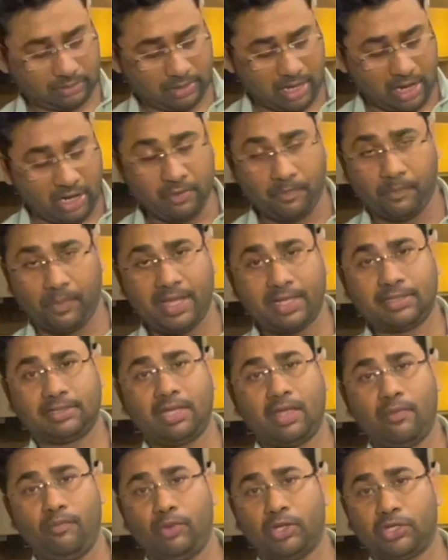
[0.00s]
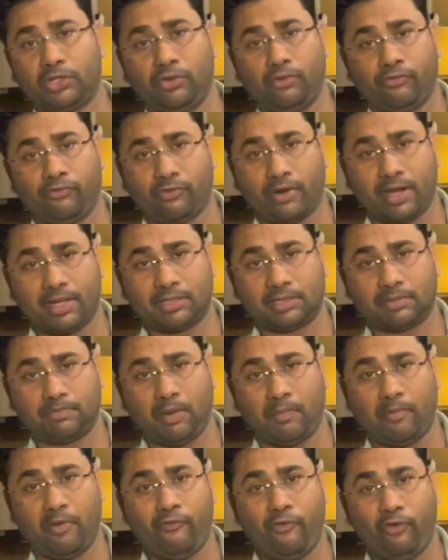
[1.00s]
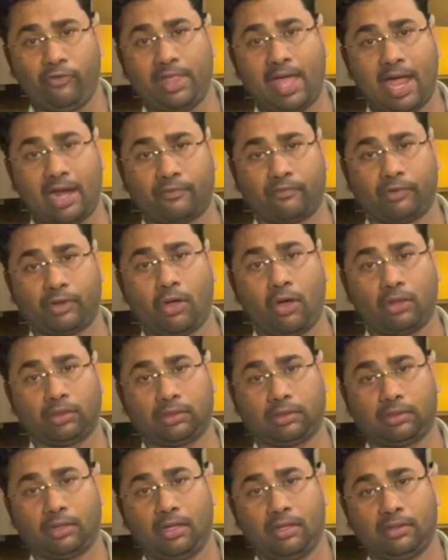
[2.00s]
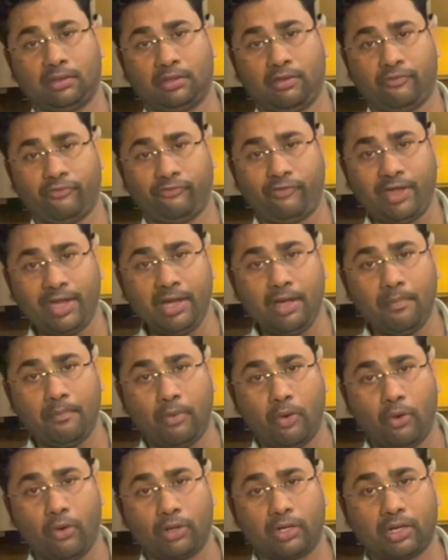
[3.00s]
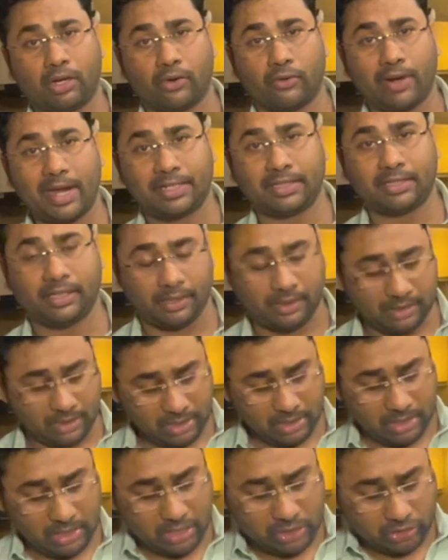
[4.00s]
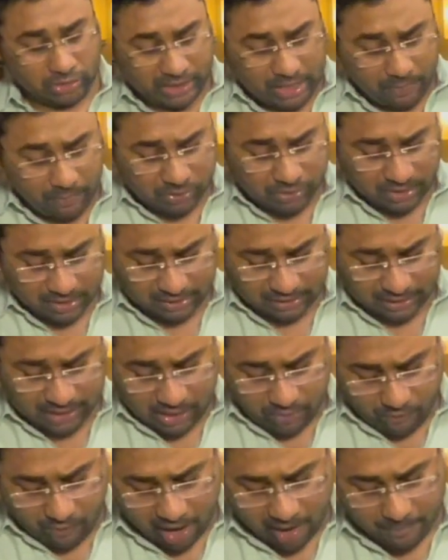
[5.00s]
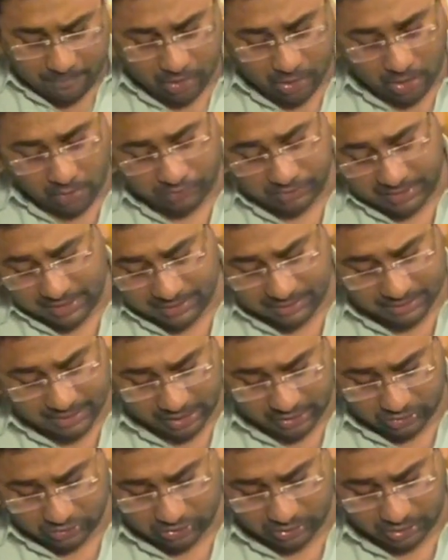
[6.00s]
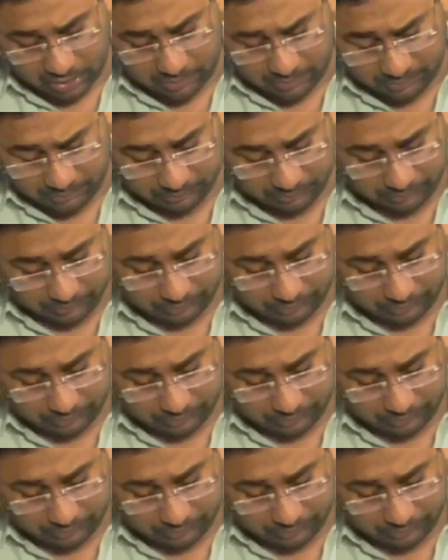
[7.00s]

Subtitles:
and replaced them with new frets. But before that, we got the fingerboard corrected. So there was a ski ramp around this section,